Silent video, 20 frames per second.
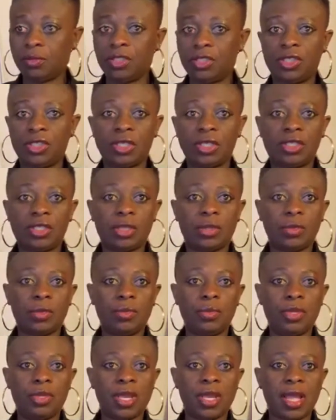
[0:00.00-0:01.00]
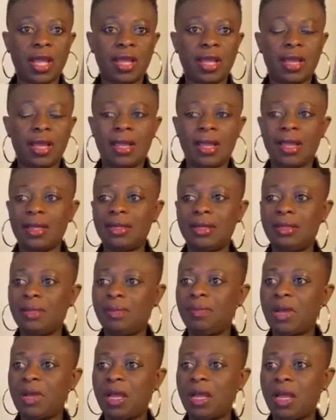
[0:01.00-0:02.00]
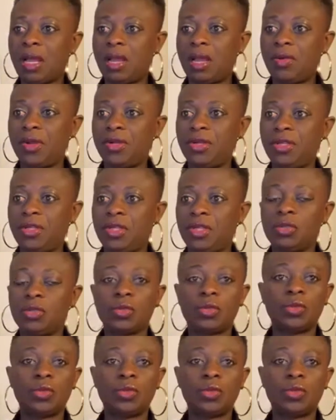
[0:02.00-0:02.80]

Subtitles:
Church will be at the back already, yes,